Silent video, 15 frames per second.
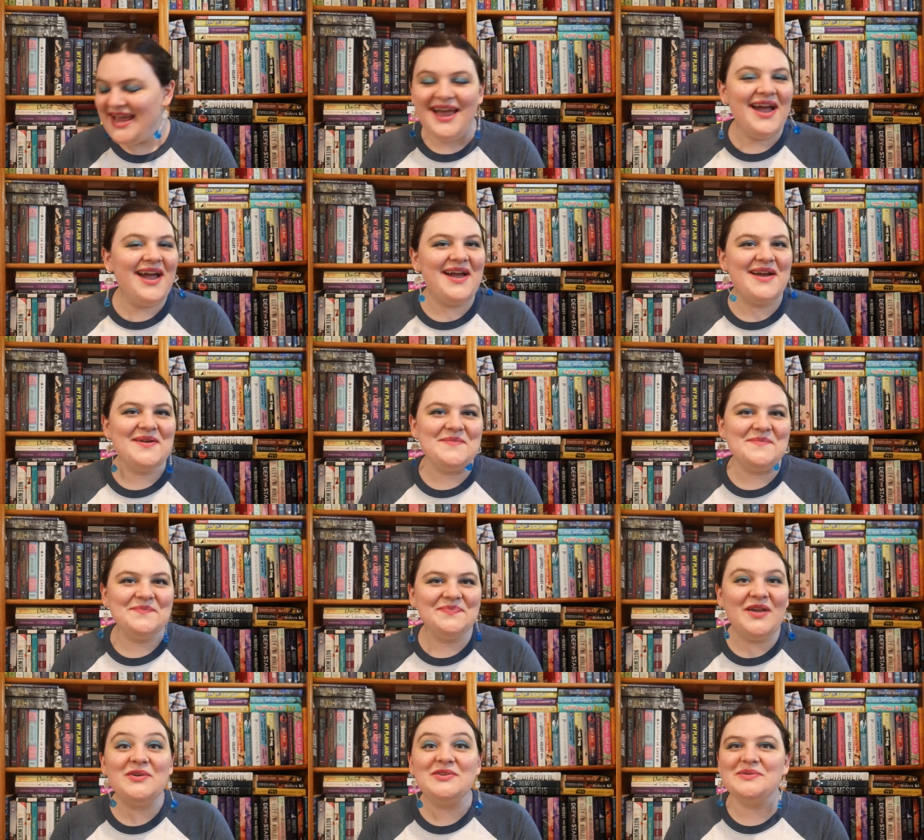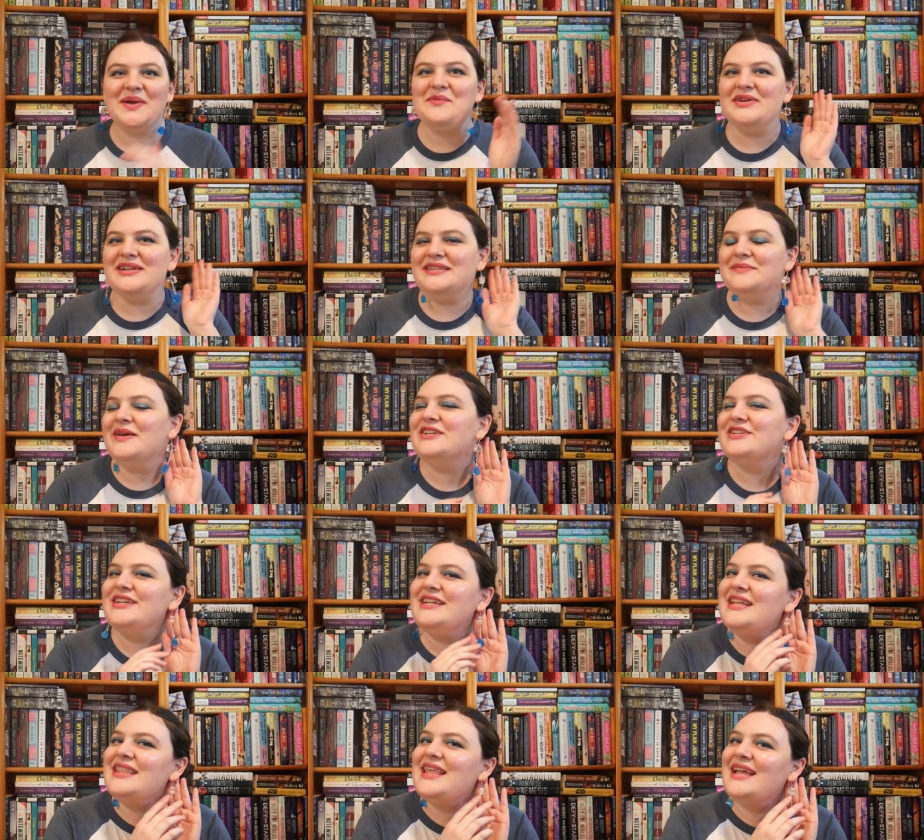Um, also, I wanted to
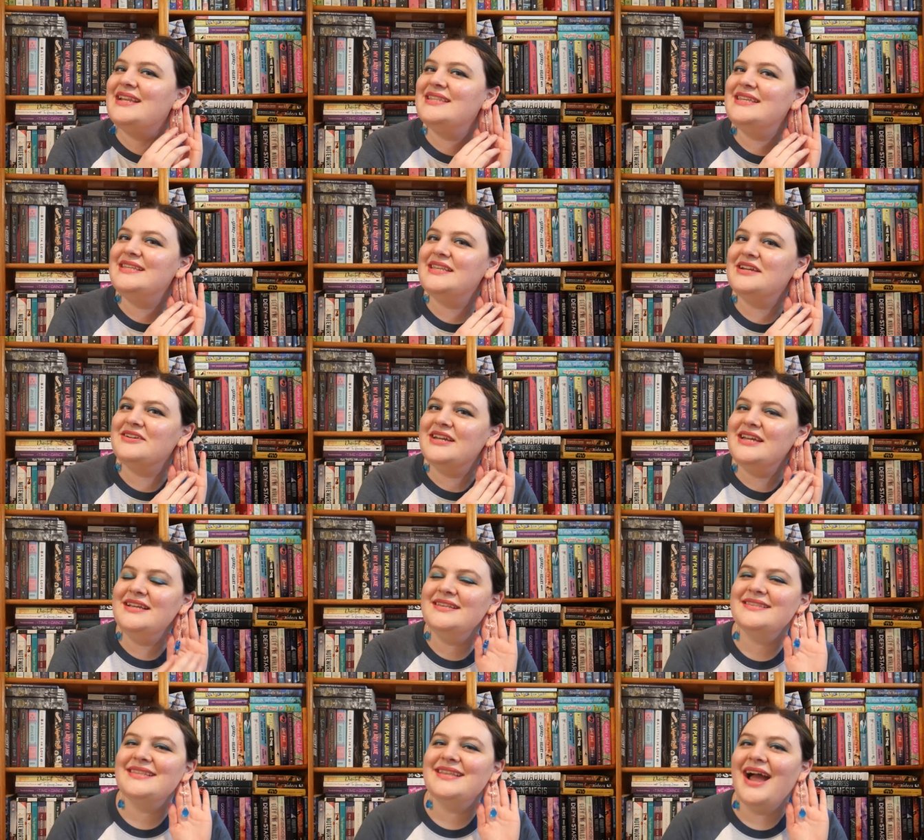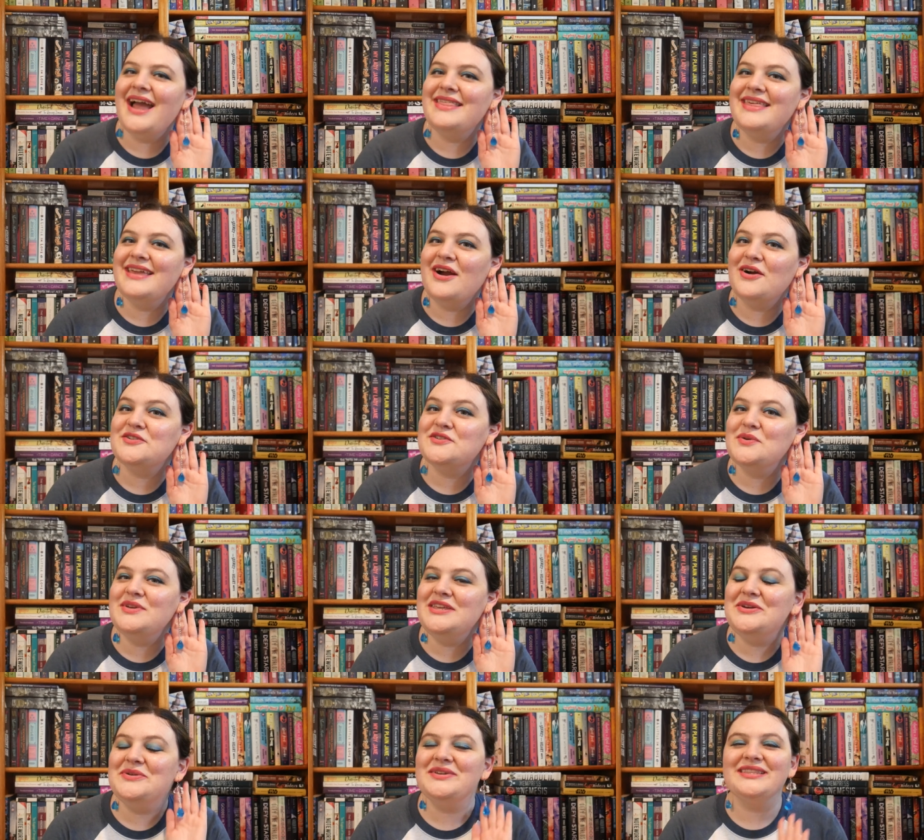mention that these earrings I think are so
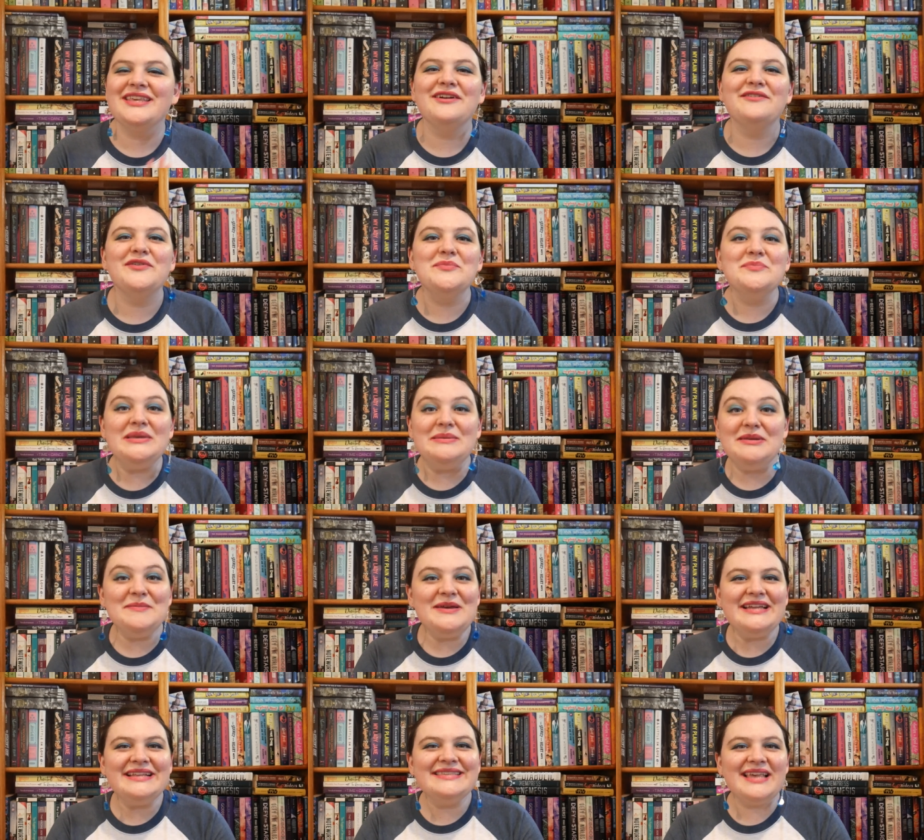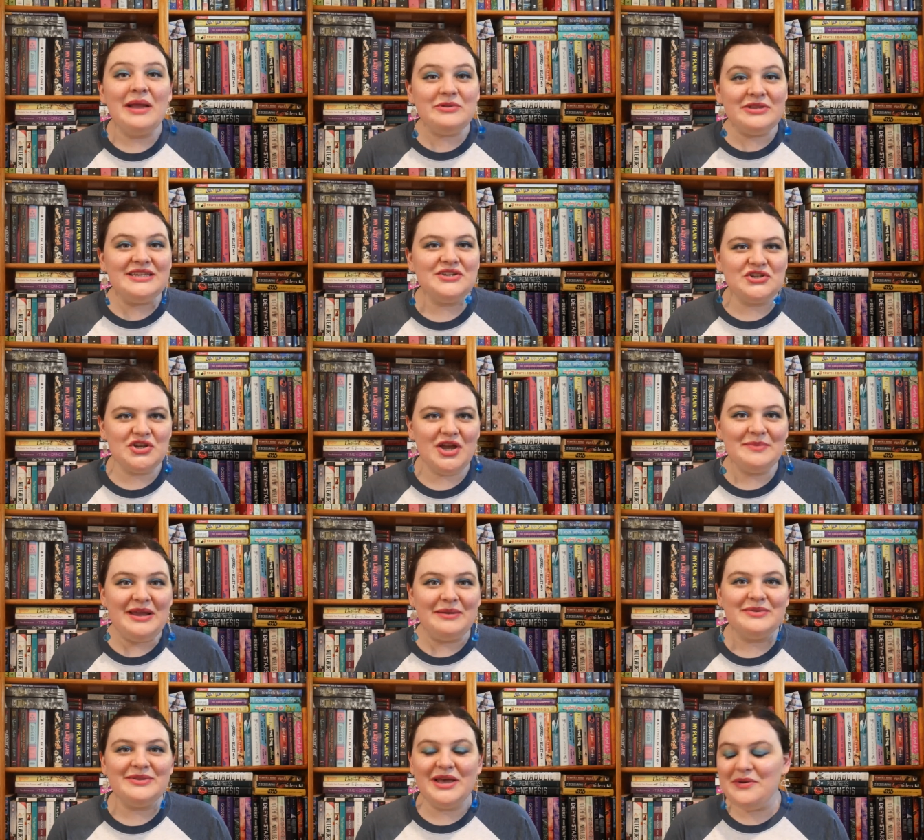cute. They are from BB Pins. I will link their shop
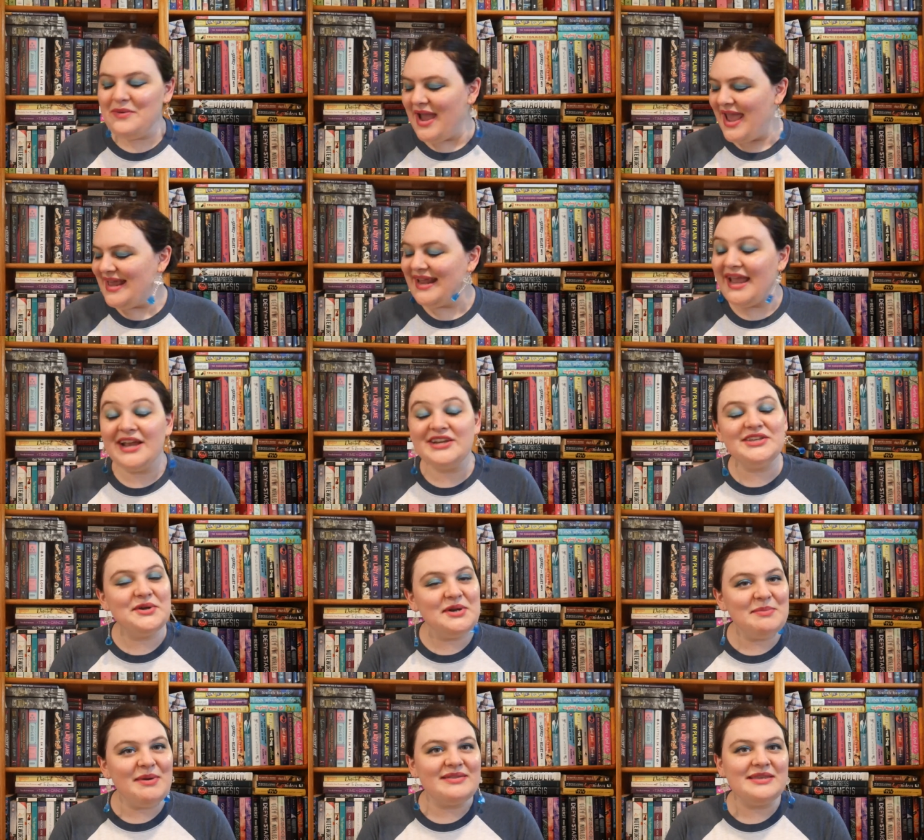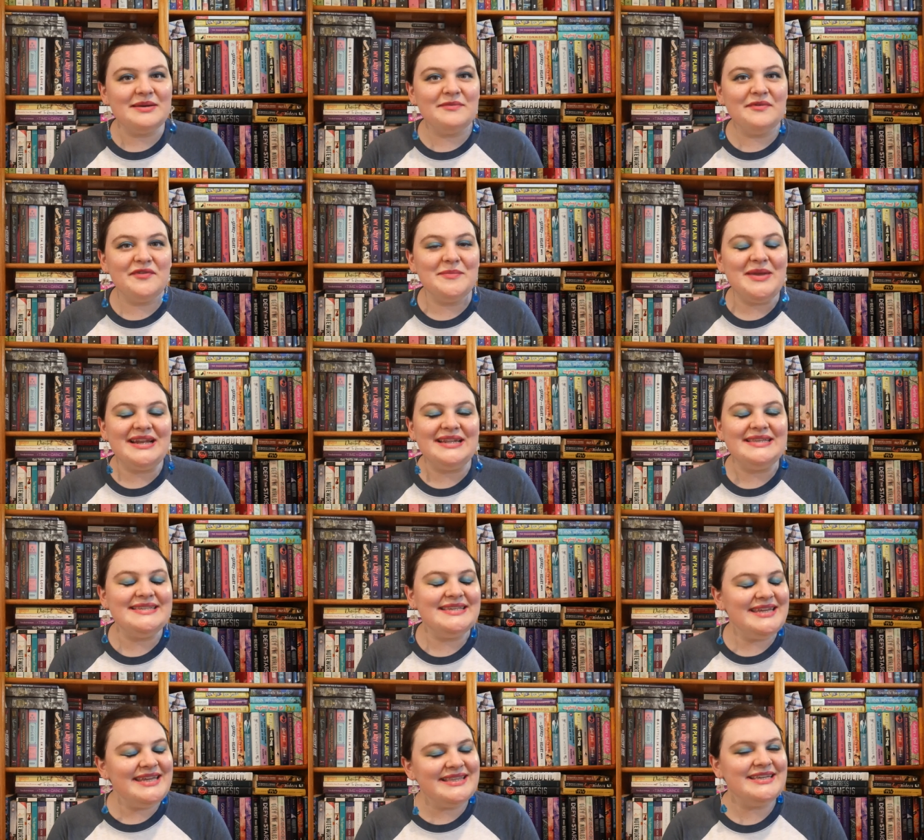down below and I actually heard about them from
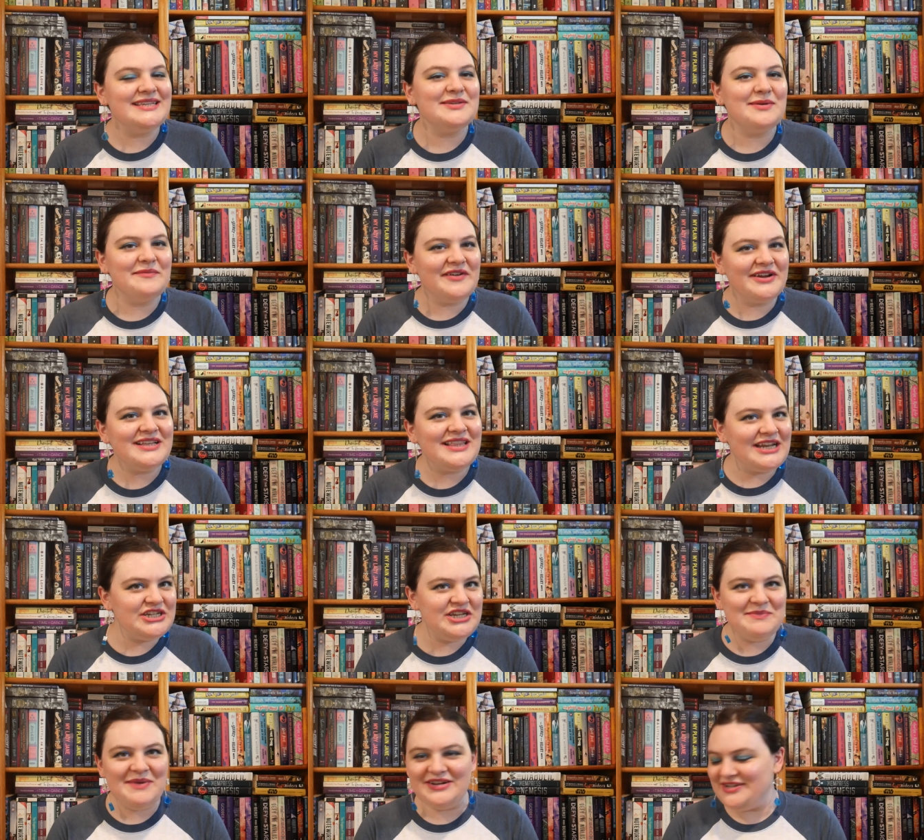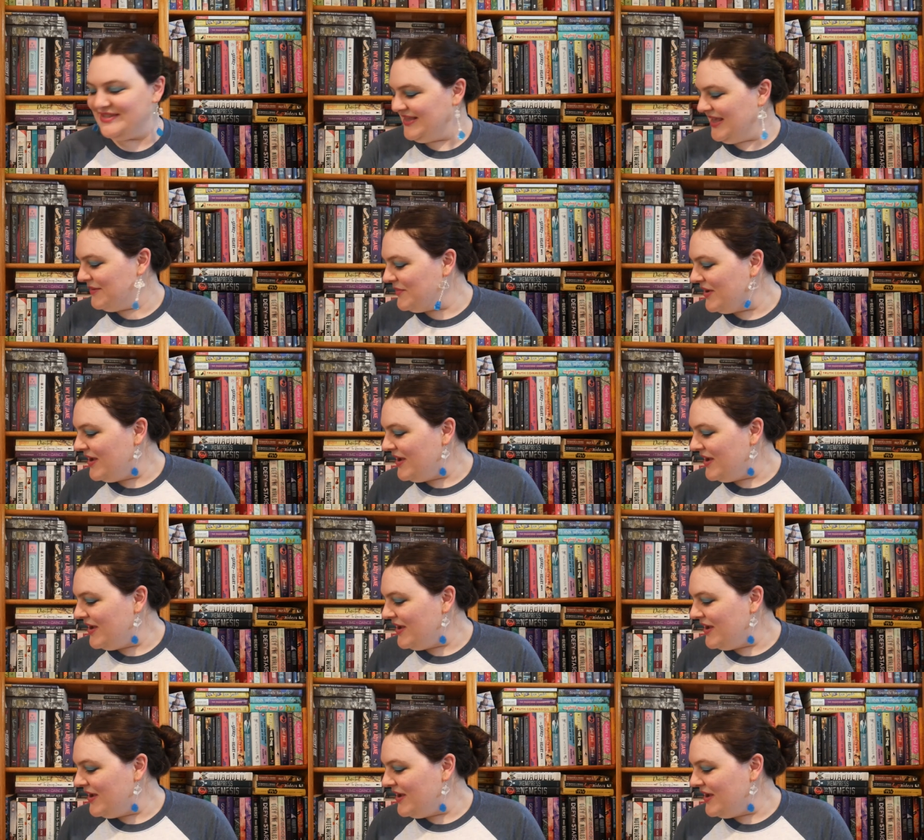Annalisa Ely, so I'm very glad she mentioned them.